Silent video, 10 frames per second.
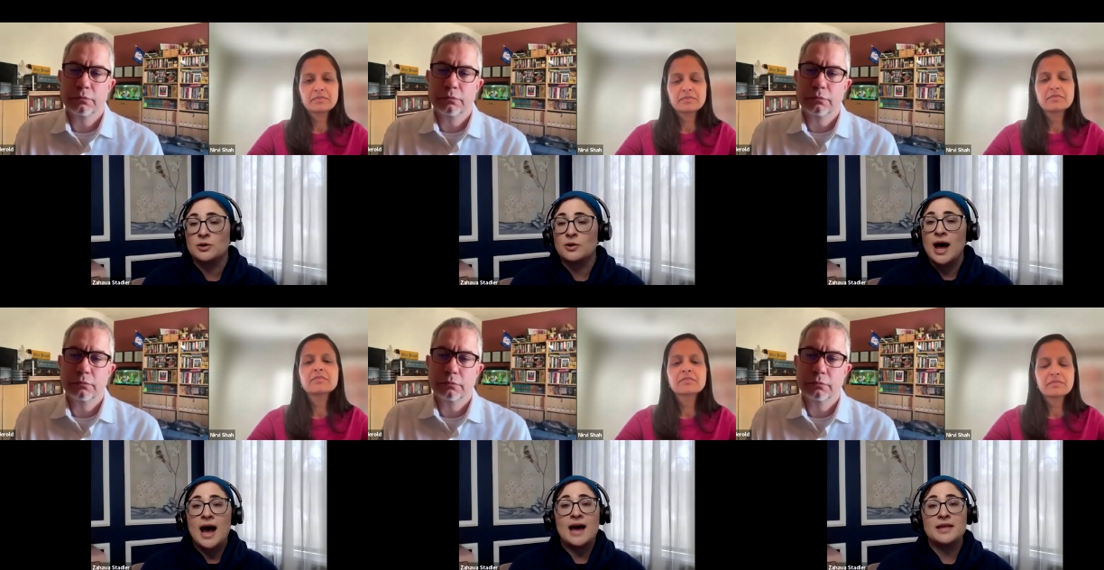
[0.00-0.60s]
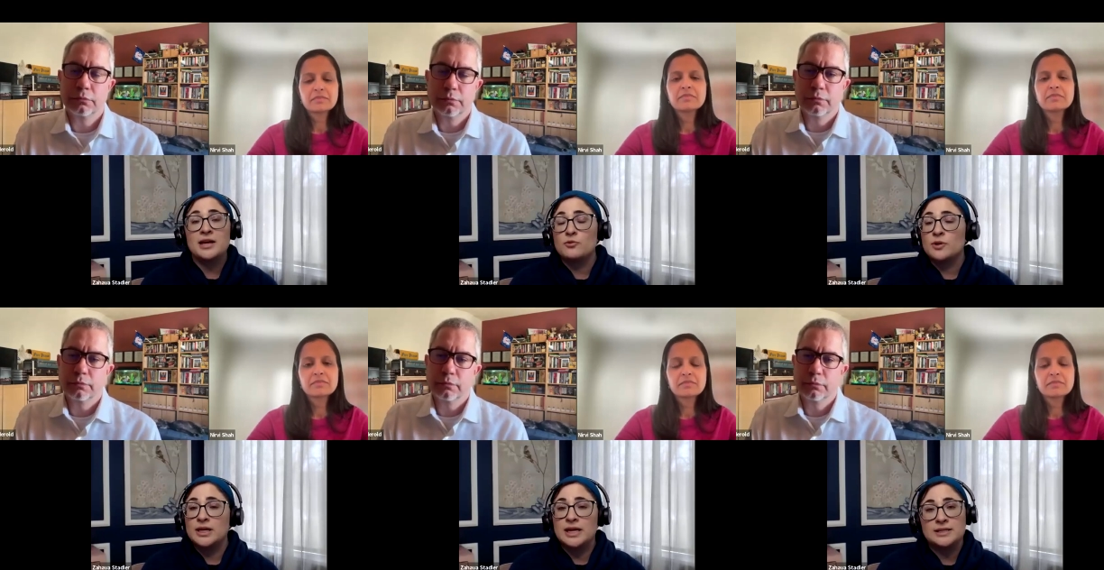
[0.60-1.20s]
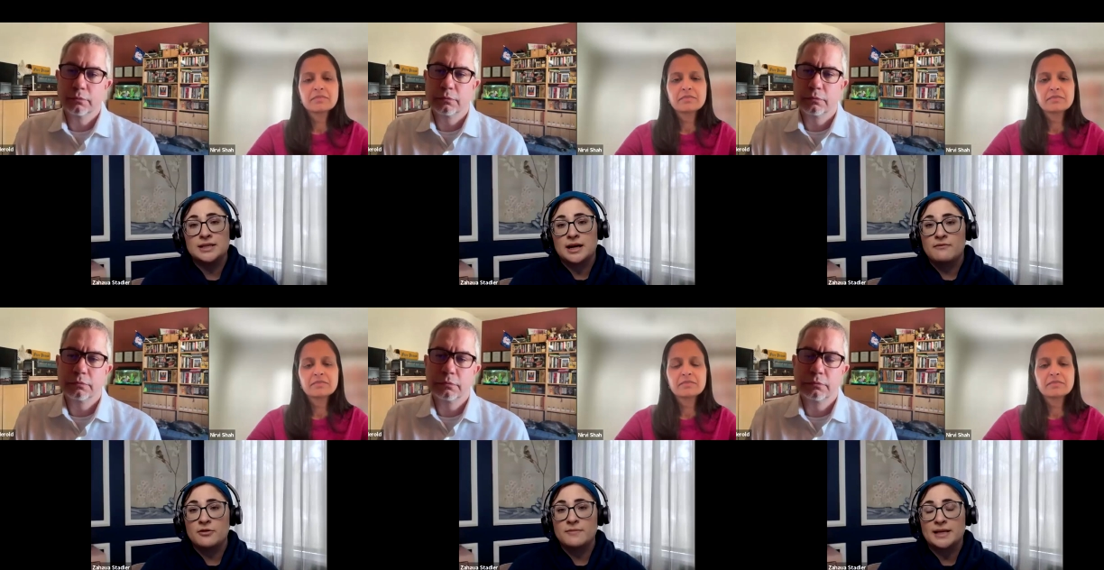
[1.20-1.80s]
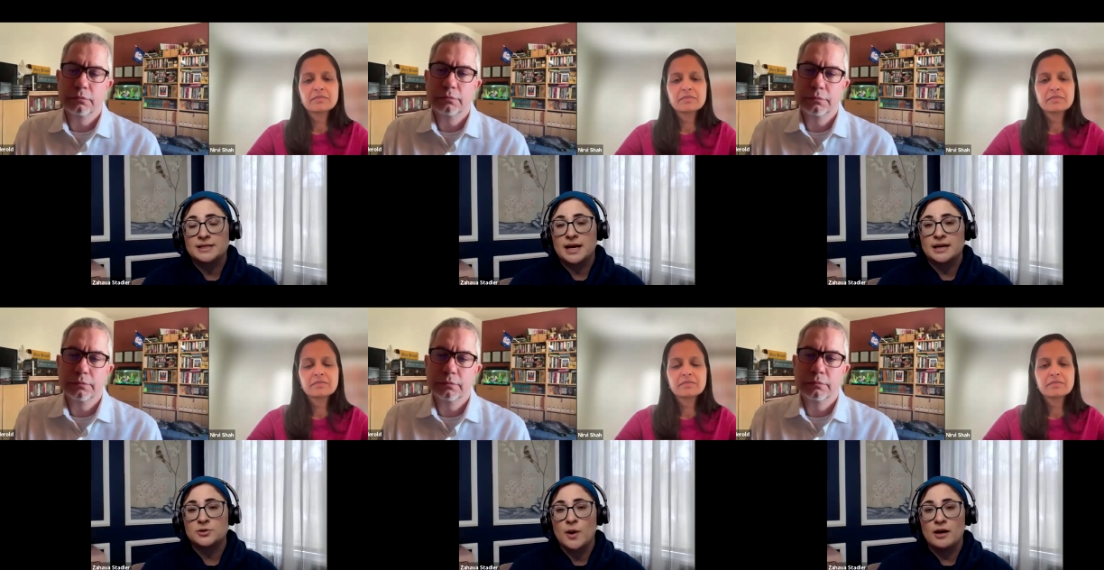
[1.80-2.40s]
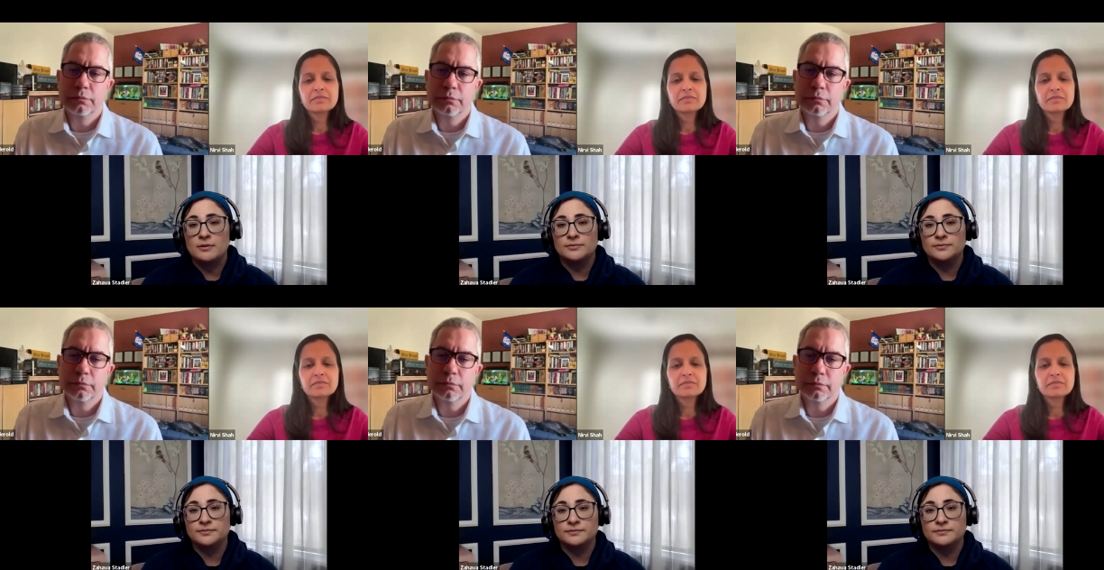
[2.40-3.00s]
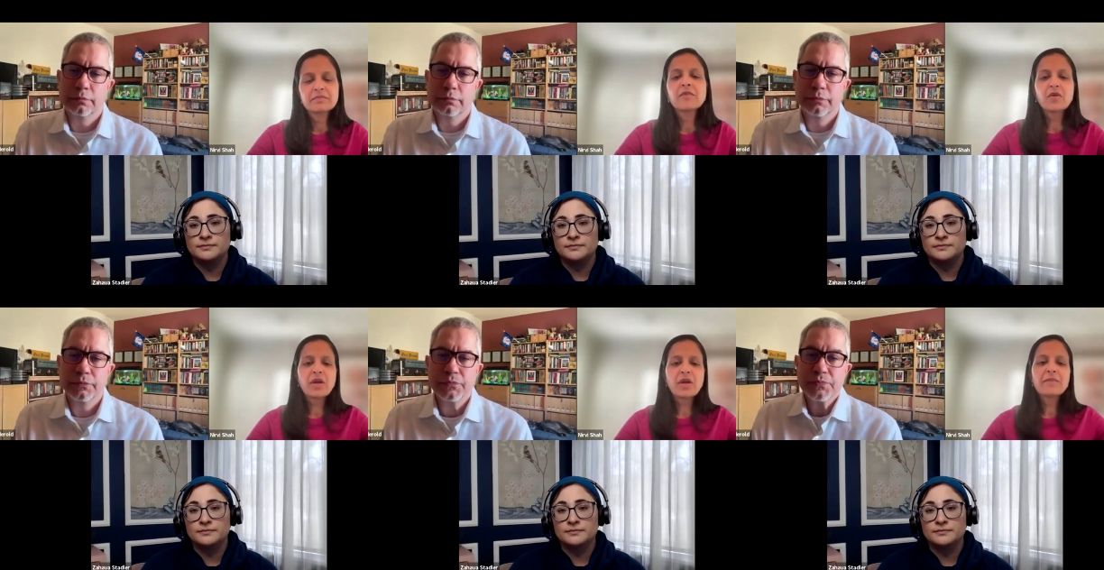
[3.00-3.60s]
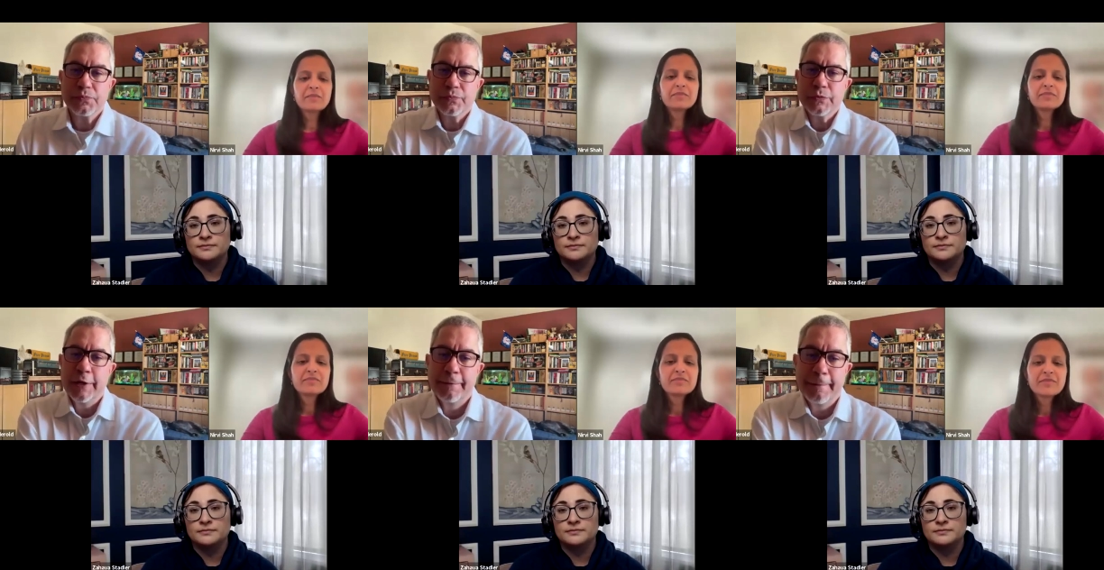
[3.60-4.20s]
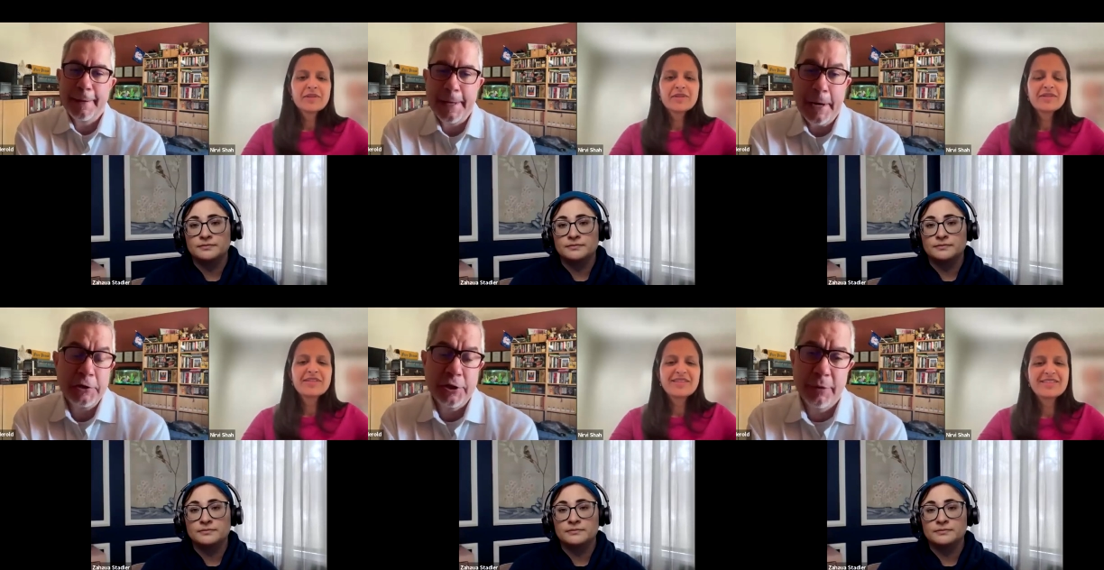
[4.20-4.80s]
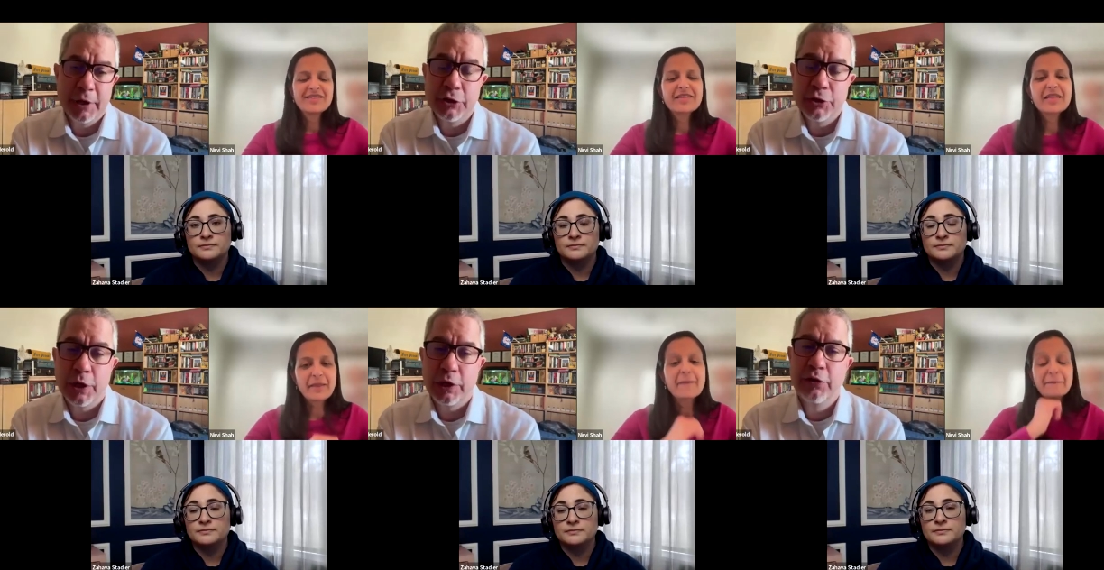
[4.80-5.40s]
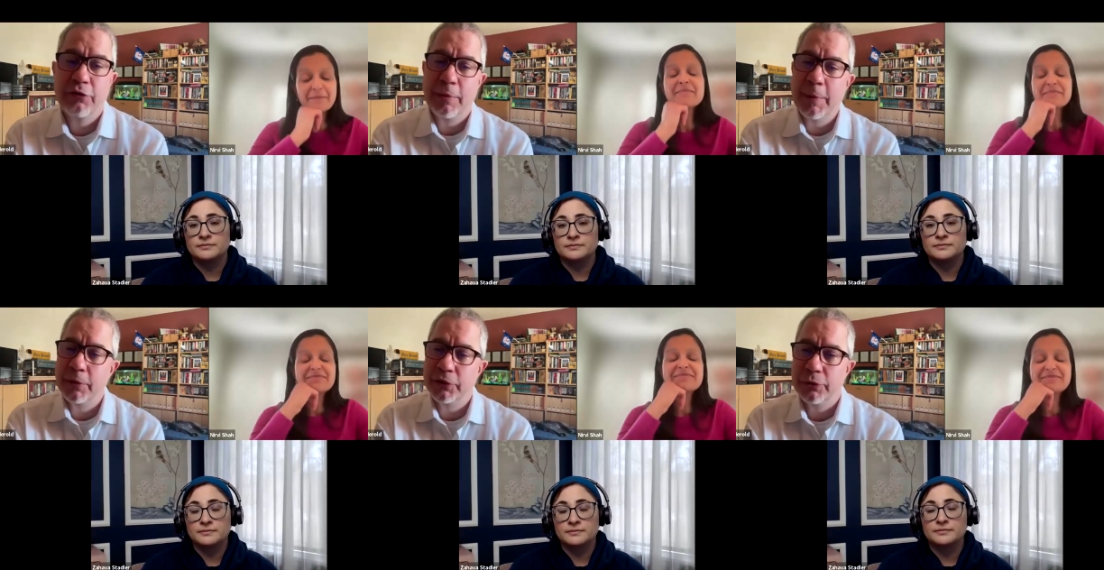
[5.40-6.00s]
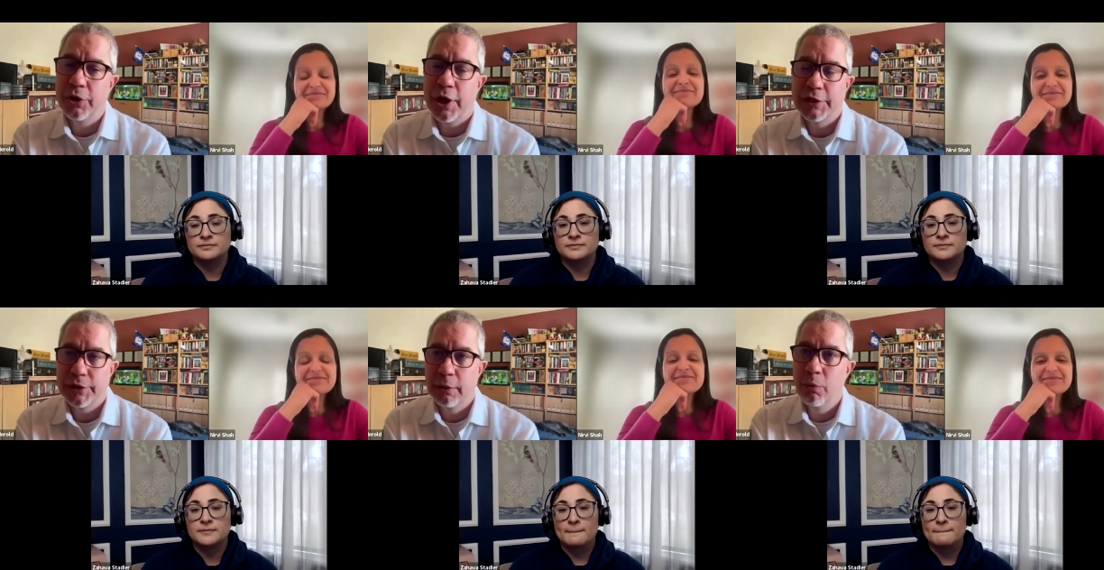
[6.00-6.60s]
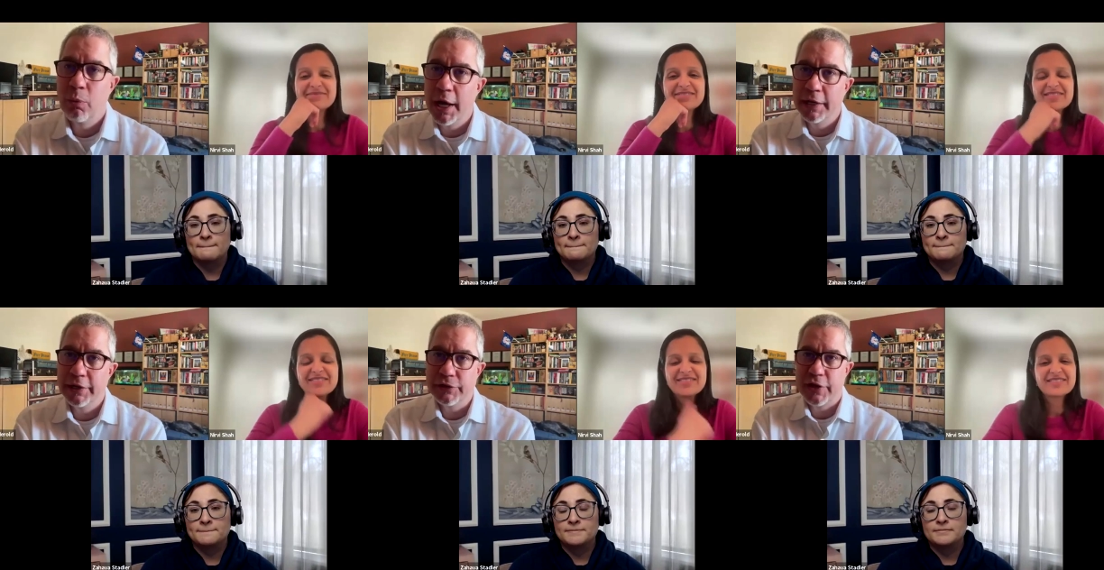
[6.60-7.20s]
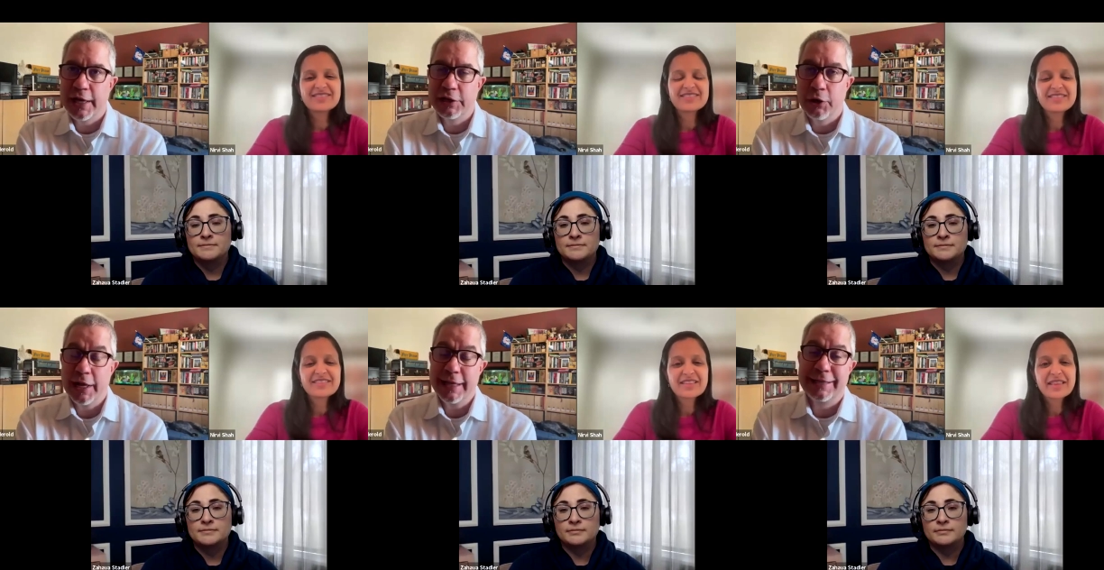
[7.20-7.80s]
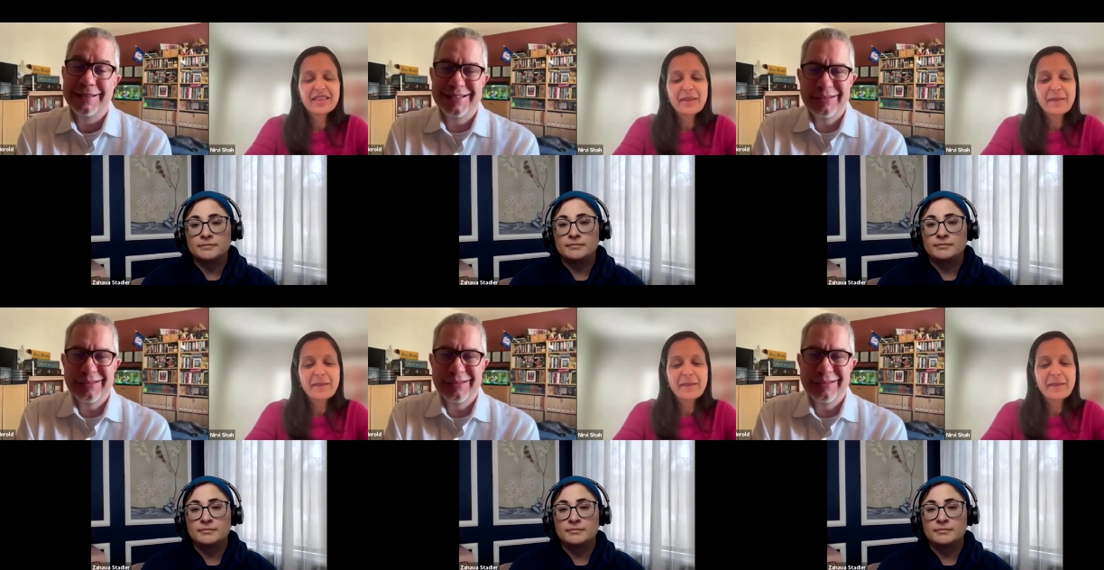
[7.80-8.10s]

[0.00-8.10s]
Speaker 1: So I think it really needs to come from that side as well.
Speaker 2: Yeah, and, I'll jump in just quickly, if I may, with two thoughts. So one is that you know I think